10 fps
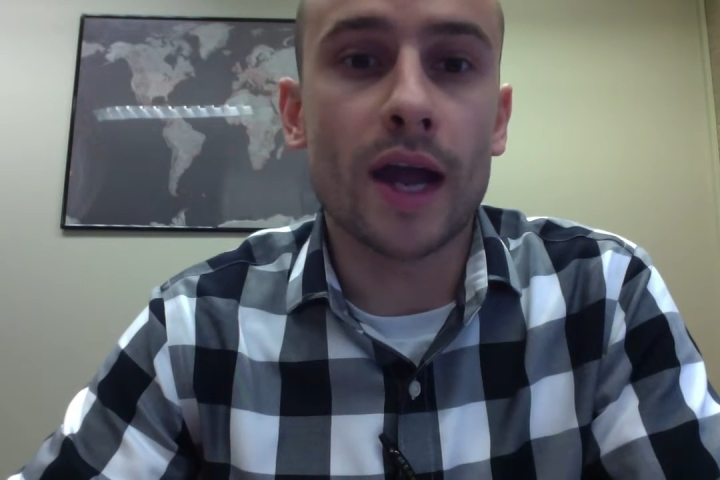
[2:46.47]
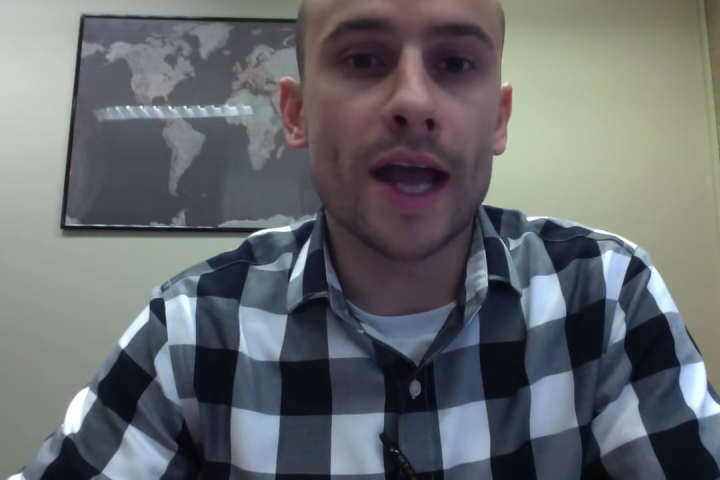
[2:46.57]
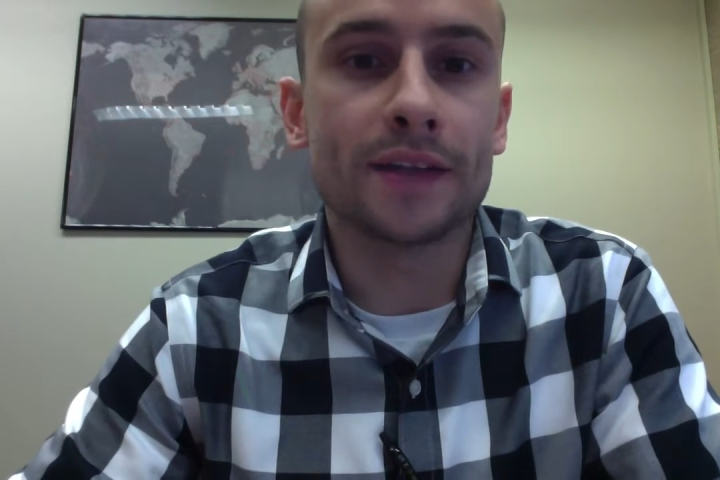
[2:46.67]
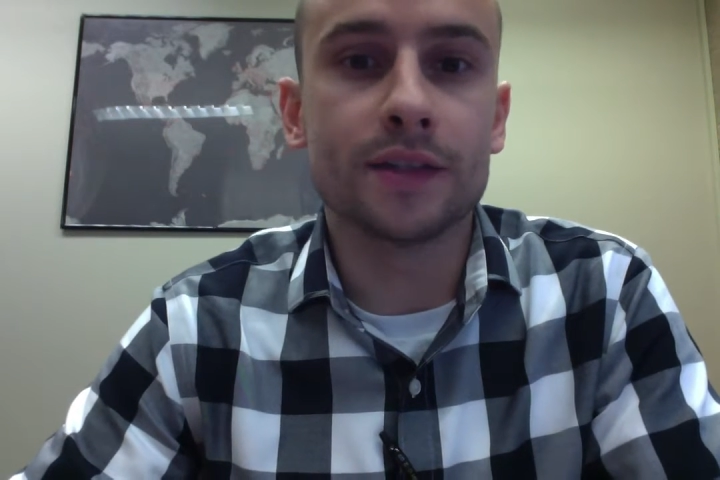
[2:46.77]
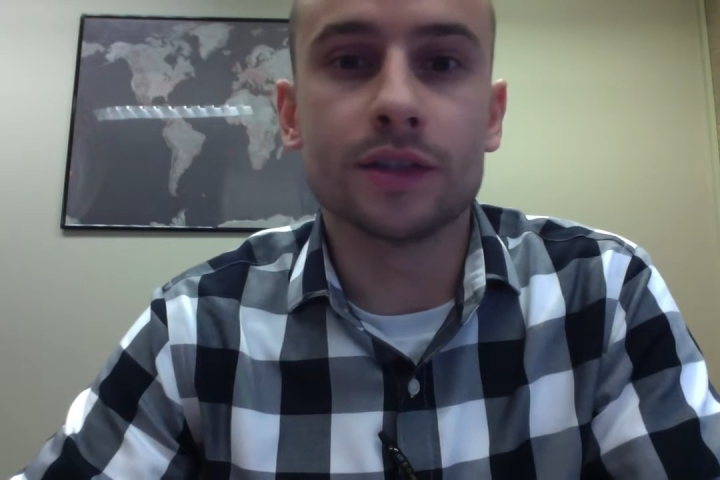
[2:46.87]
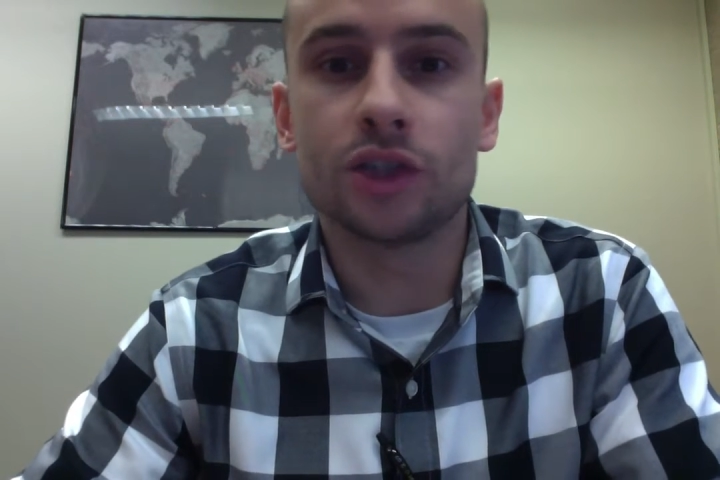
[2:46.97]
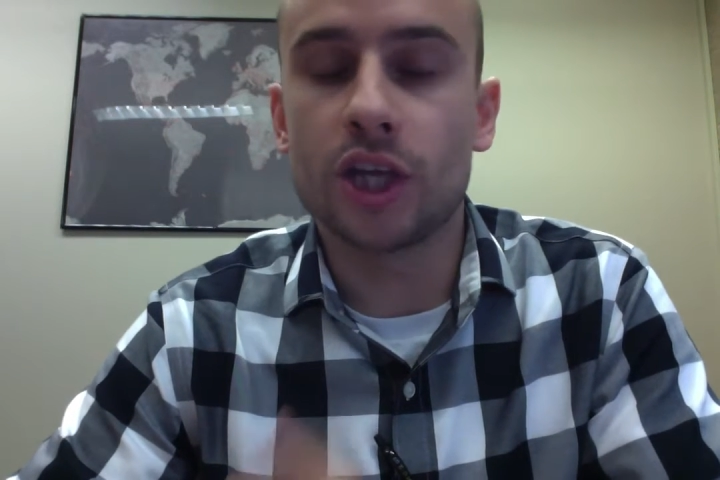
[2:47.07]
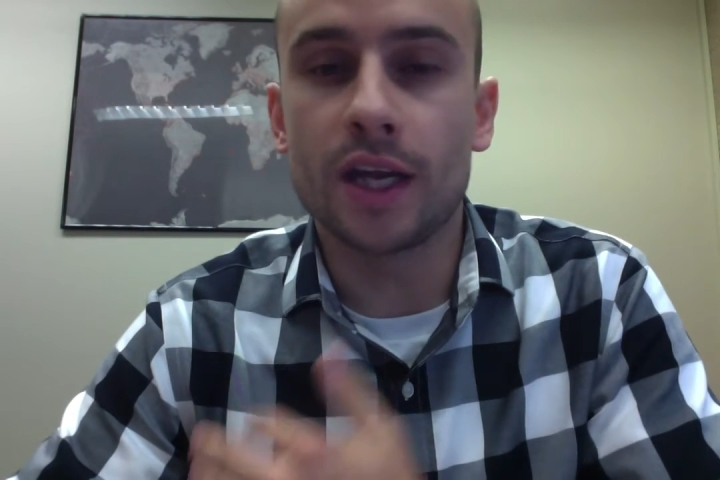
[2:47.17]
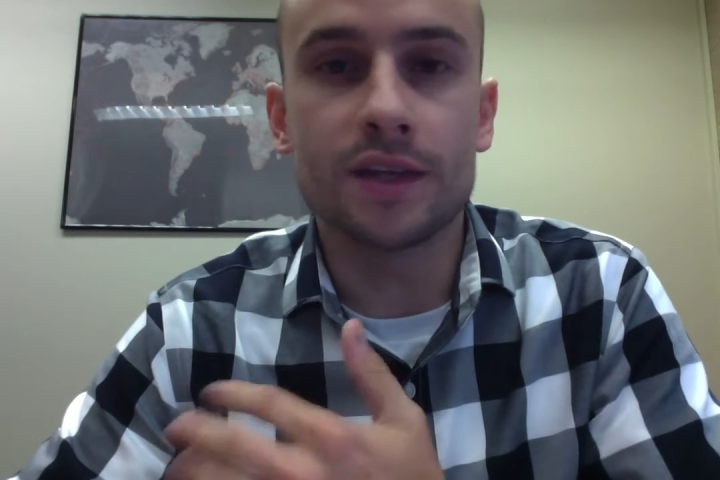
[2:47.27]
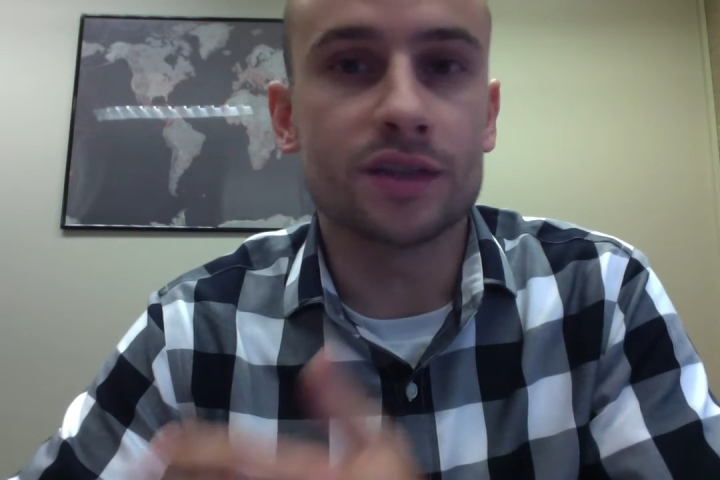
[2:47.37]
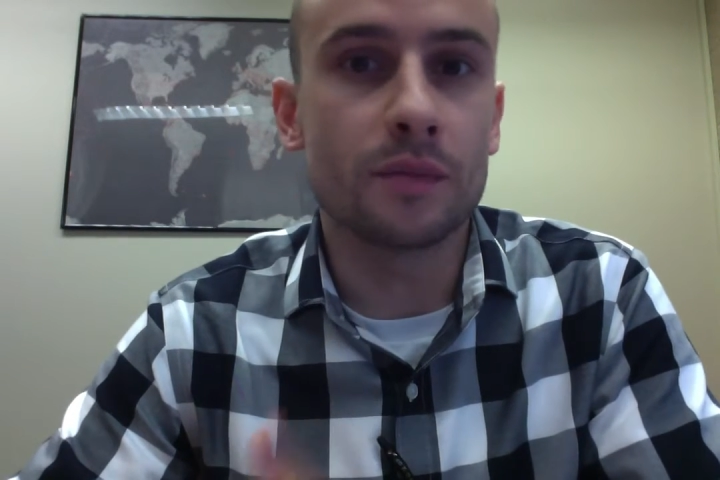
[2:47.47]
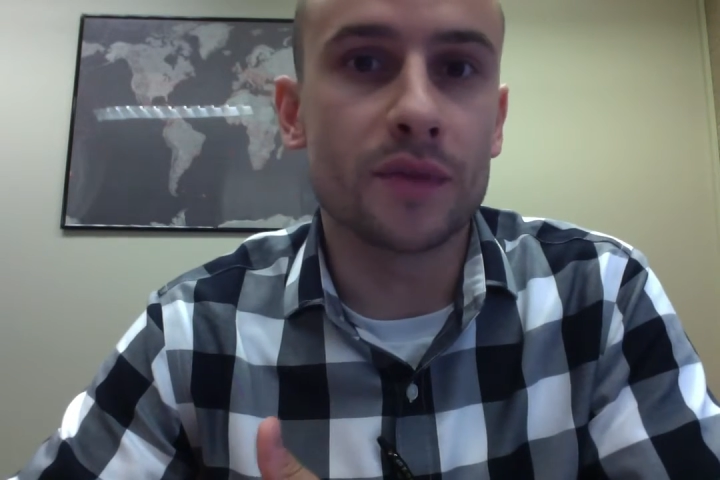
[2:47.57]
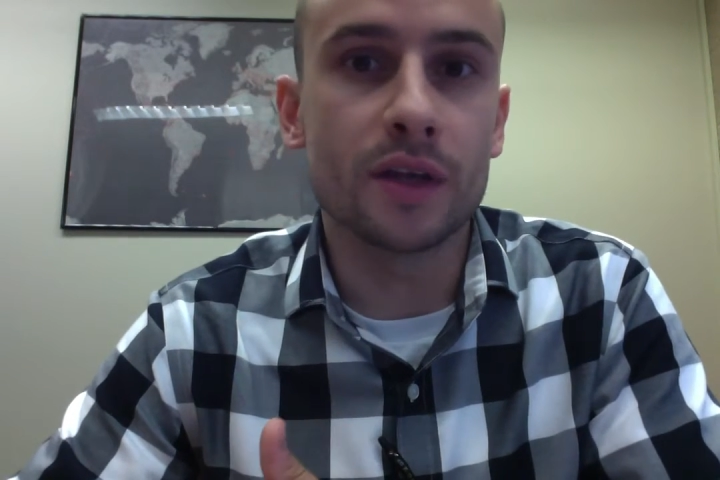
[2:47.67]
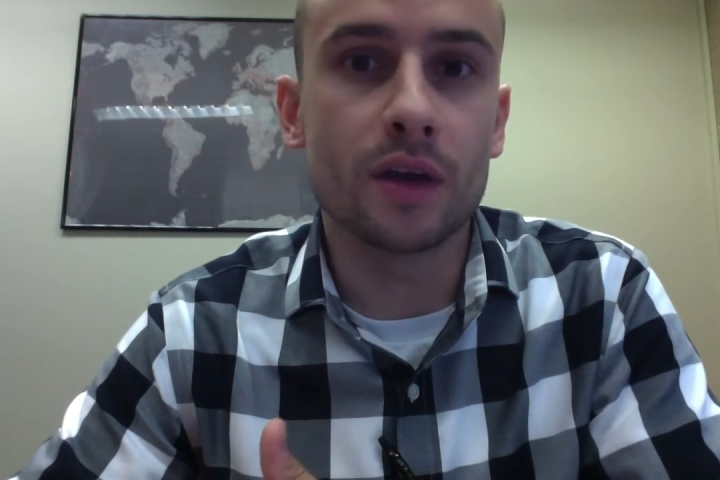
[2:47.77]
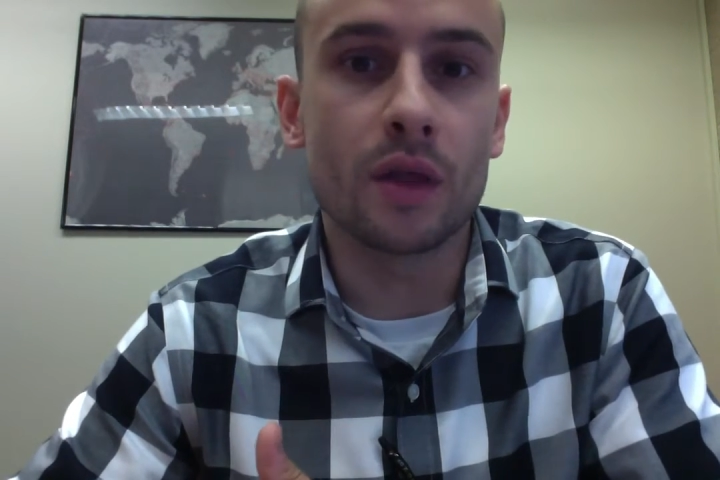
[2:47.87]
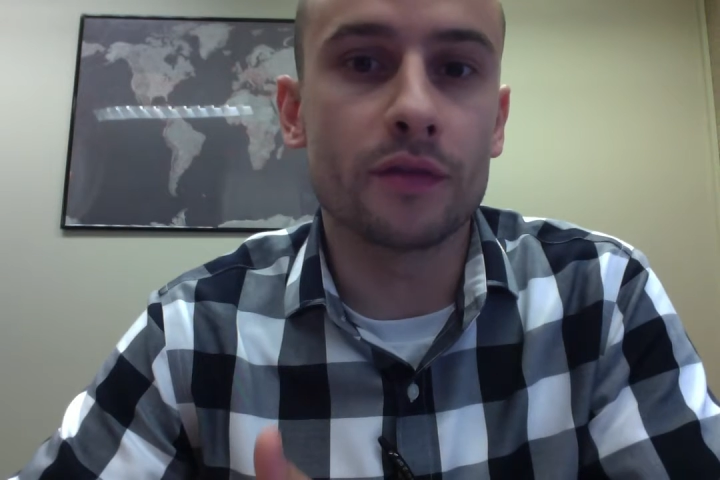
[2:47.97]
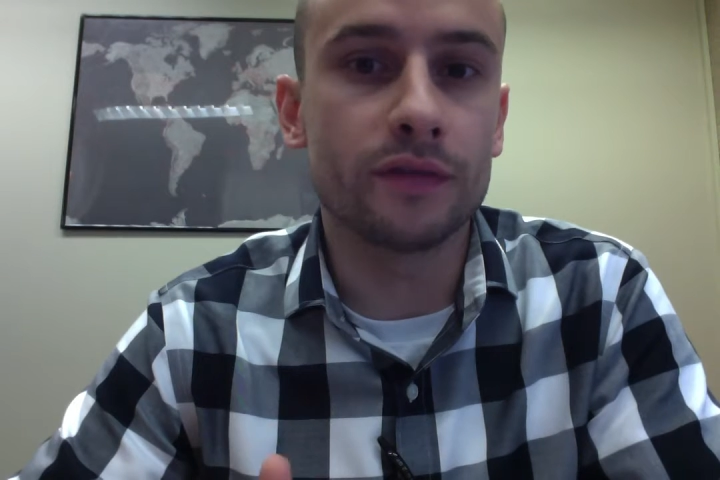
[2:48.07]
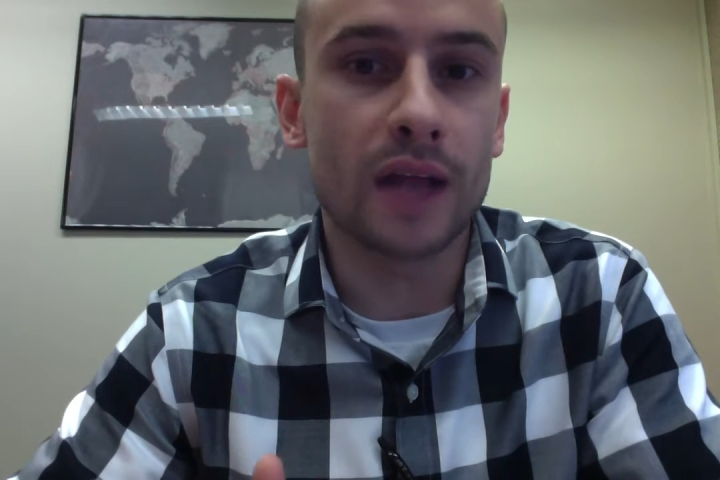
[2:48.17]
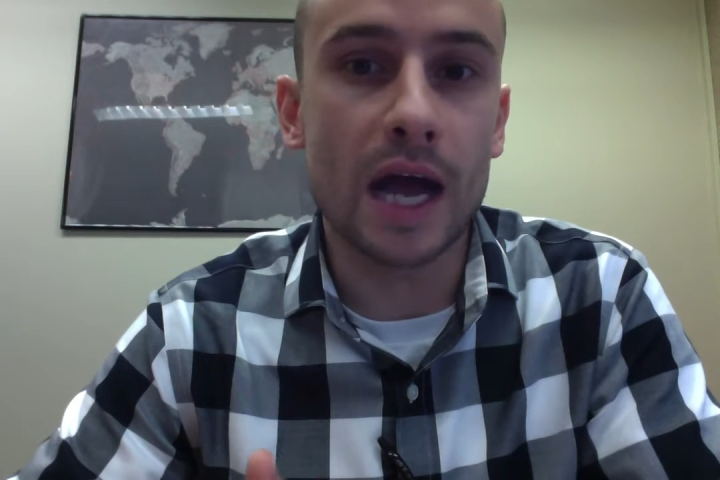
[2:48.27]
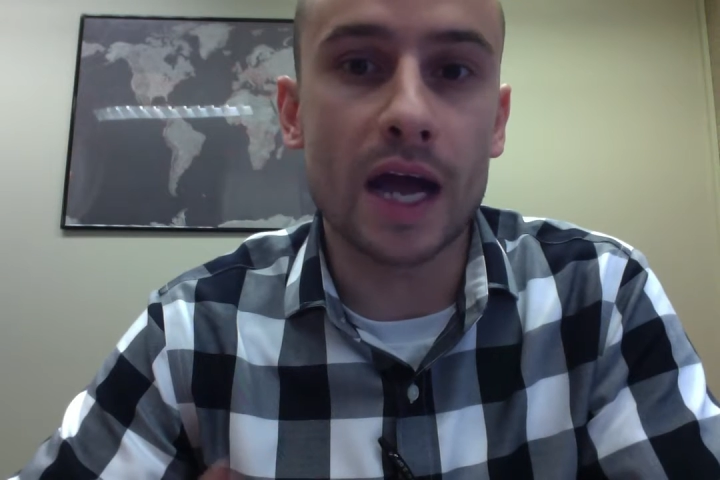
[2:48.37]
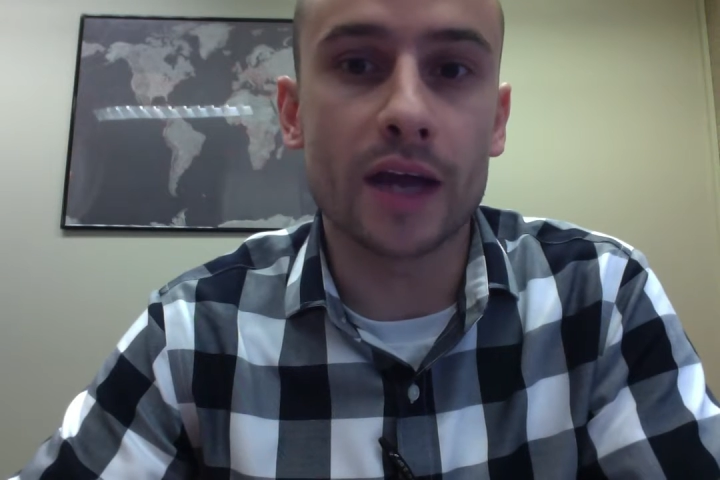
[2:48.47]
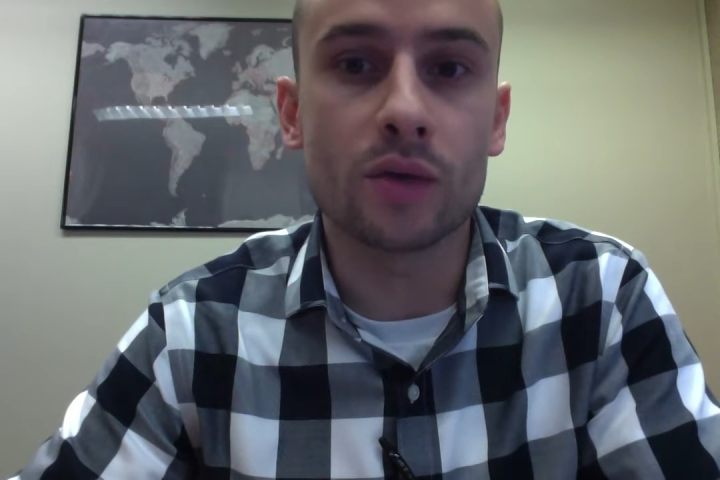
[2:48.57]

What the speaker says: I had to change something on the fly